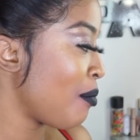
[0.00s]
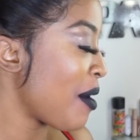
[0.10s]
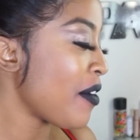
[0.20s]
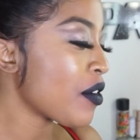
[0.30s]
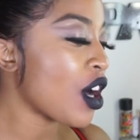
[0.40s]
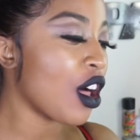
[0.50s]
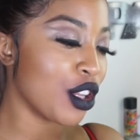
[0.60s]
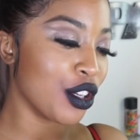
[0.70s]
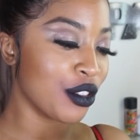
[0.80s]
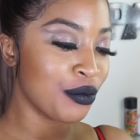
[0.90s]
my favorite
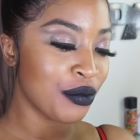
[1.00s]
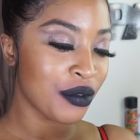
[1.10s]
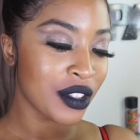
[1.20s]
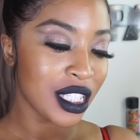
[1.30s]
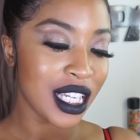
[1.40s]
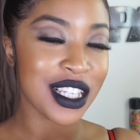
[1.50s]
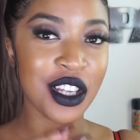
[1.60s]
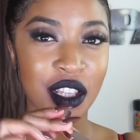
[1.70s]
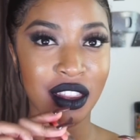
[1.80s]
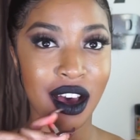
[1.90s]
color is
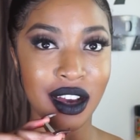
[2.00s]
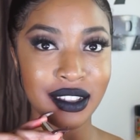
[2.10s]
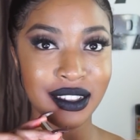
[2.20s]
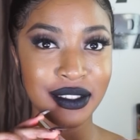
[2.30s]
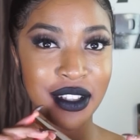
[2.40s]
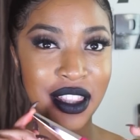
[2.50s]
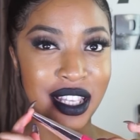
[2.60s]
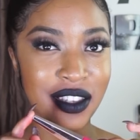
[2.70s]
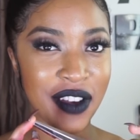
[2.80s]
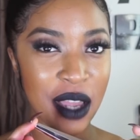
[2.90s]
Unlocked,
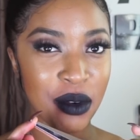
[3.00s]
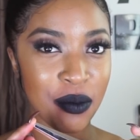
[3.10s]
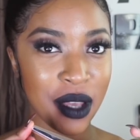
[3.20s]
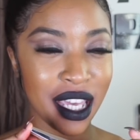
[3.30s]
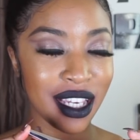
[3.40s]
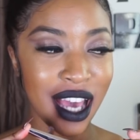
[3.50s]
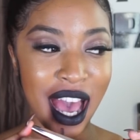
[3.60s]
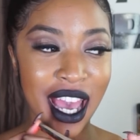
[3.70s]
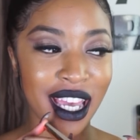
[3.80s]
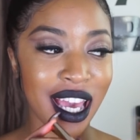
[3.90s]
this vibrant pink.
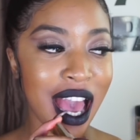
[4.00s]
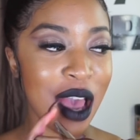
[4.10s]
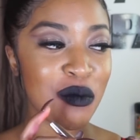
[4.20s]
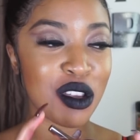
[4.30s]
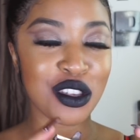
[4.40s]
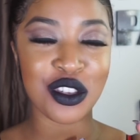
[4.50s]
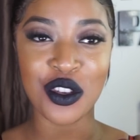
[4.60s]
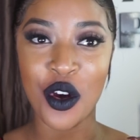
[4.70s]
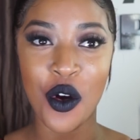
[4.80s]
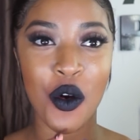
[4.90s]
I am
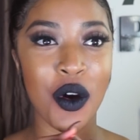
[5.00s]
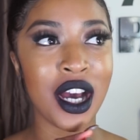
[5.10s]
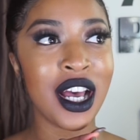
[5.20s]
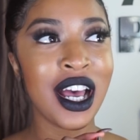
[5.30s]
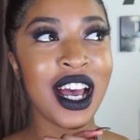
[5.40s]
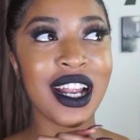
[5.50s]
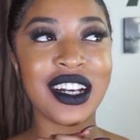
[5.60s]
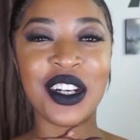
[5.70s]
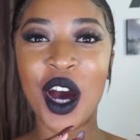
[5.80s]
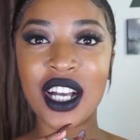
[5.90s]
so
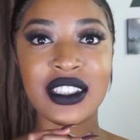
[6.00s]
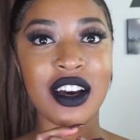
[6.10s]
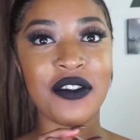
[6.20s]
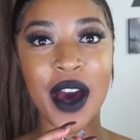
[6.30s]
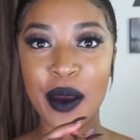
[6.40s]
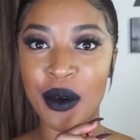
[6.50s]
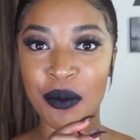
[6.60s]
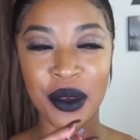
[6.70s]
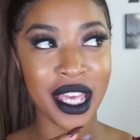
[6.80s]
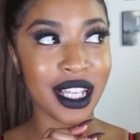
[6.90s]
not a
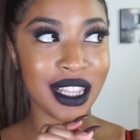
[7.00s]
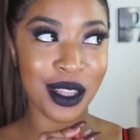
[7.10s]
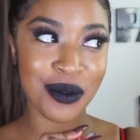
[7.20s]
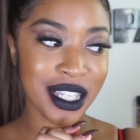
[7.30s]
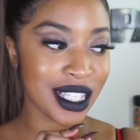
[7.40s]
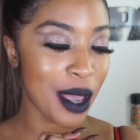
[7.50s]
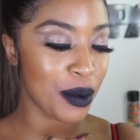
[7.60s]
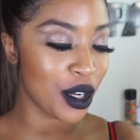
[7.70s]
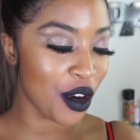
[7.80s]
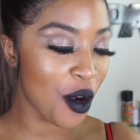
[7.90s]
vibrant pink lipstick
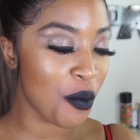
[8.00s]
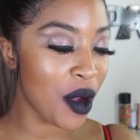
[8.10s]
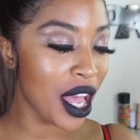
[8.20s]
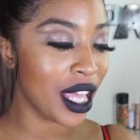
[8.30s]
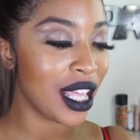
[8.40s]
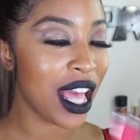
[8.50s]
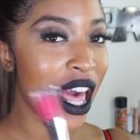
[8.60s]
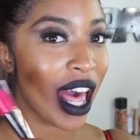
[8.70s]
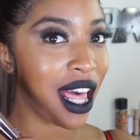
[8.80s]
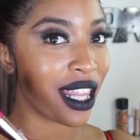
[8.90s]
type of girl, but
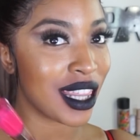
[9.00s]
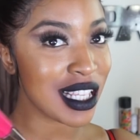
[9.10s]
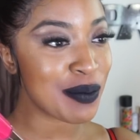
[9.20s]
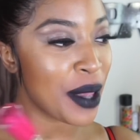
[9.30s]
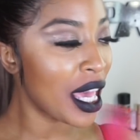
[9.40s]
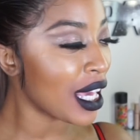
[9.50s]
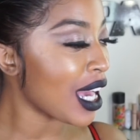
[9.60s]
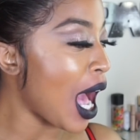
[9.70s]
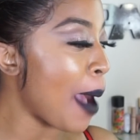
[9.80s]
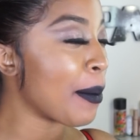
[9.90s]
this pink,
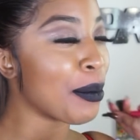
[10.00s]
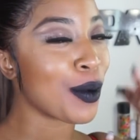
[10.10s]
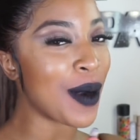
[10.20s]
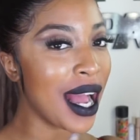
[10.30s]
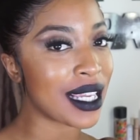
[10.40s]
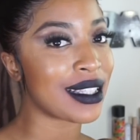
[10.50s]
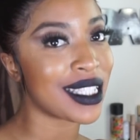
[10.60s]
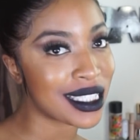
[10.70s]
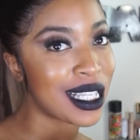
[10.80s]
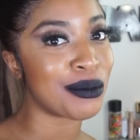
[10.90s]
I'm gonna be rocking
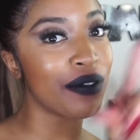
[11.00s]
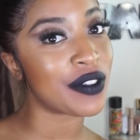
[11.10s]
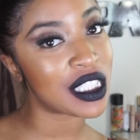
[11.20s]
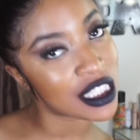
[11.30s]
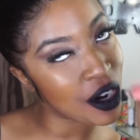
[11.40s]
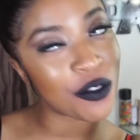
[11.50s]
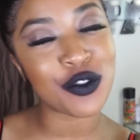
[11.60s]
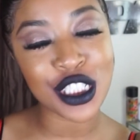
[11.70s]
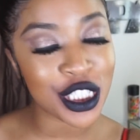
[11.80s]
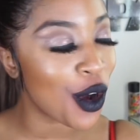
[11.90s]
this summer for sure,
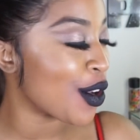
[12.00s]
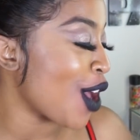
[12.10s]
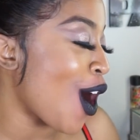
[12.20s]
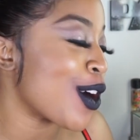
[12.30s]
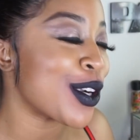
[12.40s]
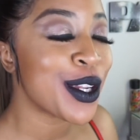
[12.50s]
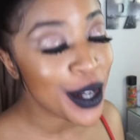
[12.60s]
for sure. Y'all already